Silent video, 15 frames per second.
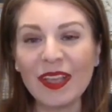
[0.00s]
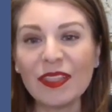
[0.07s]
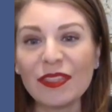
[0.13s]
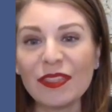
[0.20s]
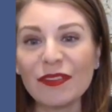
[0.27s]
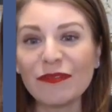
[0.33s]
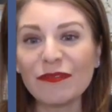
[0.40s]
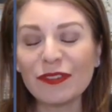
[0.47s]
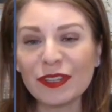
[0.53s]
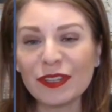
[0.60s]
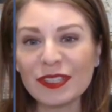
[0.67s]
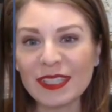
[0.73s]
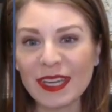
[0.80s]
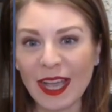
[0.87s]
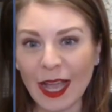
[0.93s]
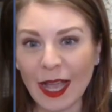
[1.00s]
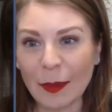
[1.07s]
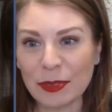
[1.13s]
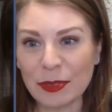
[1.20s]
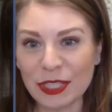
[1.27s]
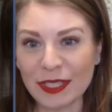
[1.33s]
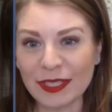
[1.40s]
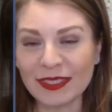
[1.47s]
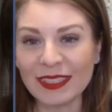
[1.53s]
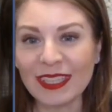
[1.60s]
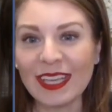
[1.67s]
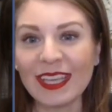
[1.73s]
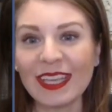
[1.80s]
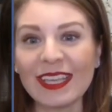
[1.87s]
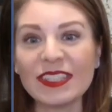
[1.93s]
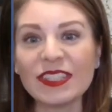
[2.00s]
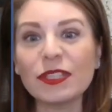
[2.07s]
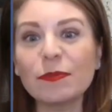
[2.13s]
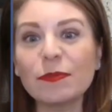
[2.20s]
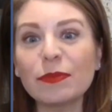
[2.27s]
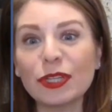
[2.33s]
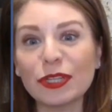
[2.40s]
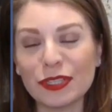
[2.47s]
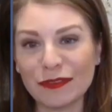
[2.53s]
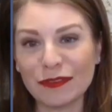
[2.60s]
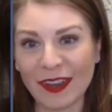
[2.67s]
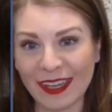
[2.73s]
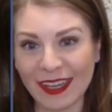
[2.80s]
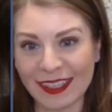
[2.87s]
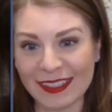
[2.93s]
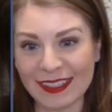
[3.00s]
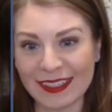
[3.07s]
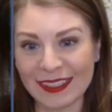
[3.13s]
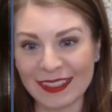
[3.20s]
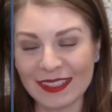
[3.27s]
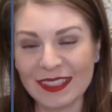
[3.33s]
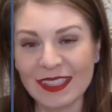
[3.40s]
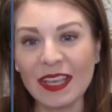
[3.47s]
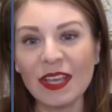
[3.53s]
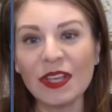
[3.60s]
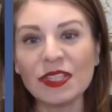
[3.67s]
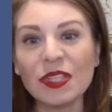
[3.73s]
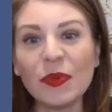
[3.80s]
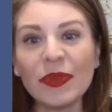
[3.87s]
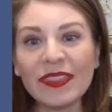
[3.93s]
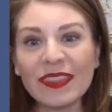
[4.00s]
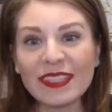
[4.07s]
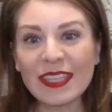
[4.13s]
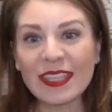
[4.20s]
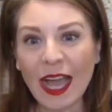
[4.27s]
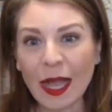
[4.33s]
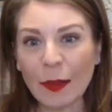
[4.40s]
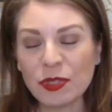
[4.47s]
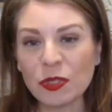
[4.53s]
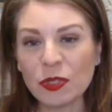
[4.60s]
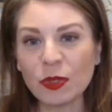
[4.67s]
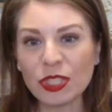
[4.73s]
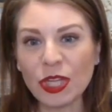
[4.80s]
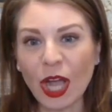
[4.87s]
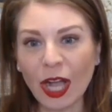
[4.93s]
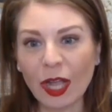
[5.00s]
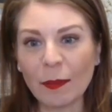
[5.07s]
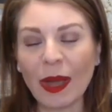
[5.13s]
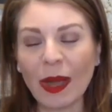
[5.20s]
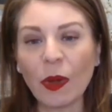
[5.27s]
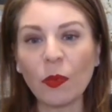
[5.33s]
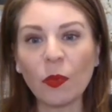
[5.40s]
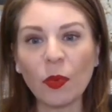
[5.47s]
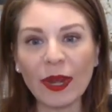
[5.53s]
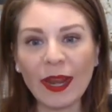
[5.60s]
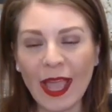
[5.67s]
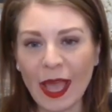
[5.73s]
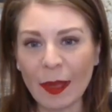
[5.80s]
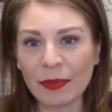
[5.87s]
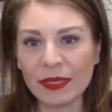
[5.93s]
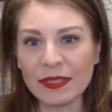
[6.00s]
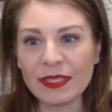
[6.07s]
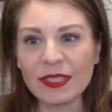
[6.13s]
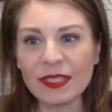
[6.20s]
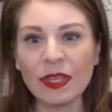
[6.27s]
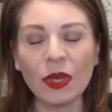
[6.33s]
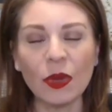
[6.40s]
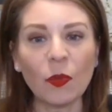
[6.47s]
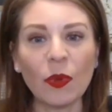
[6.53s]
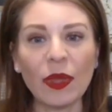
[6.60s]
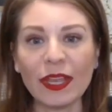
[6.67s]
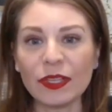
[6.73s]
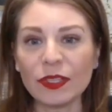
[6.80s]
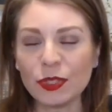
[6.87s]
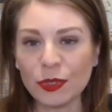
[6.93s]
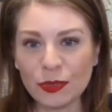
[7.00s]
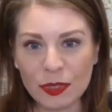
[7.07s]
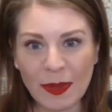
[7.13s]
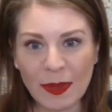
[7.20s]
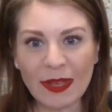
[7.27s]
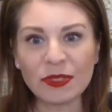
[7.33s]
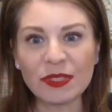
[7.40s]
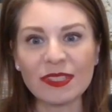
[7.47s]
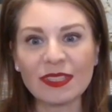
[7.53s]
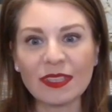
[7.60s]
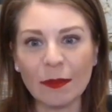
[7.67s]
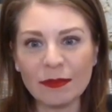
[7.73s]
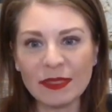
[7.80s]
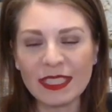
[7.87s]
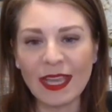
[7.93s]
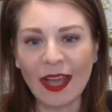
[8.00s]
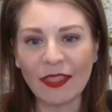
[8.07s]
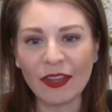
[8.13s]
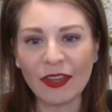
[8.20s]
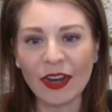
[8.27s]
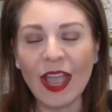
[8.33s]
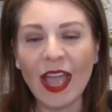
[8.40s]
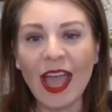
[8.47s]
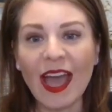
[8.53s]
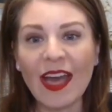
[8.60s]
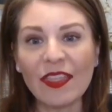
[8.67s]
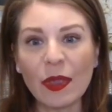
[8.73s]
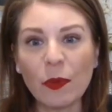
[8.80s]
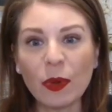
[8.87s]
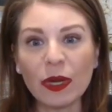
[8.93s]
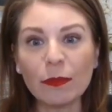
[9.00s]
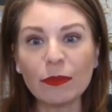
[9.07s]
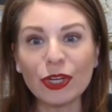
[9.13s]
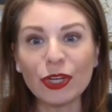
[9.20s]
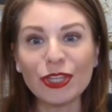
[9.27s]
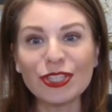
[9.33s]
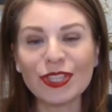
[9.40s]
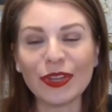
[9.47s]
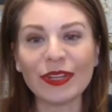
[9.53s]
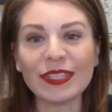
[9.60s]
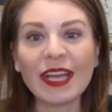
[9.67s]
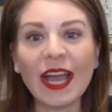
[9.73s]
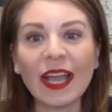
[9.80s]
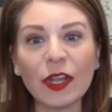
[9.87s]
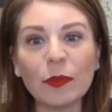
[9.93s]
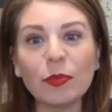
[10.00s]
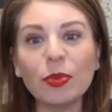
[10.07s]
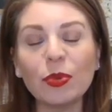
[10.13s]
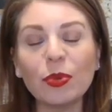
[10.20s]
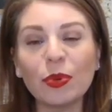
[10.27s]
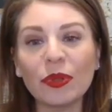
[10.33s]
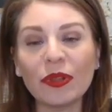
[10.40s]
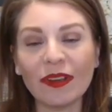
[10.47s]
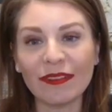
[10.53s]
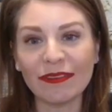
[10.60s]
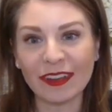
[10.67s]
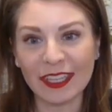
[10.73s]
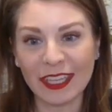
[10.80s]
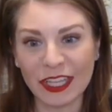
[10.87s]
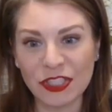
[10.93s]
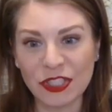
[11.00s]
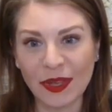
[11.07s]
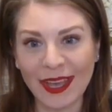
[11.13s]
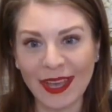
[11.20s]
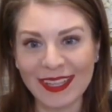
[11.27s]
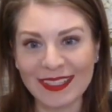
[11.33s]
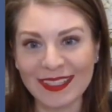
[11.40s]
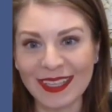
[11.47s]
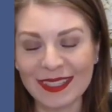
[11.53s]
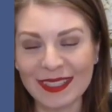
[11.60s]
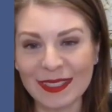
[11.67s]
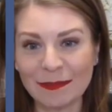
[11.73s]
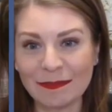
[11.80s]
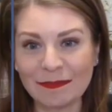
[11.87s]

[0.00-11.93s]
The first option is to merge finances. So in this option, we'll talk about what happens when two spouses come together and they want to merge their entire pool of financial assets.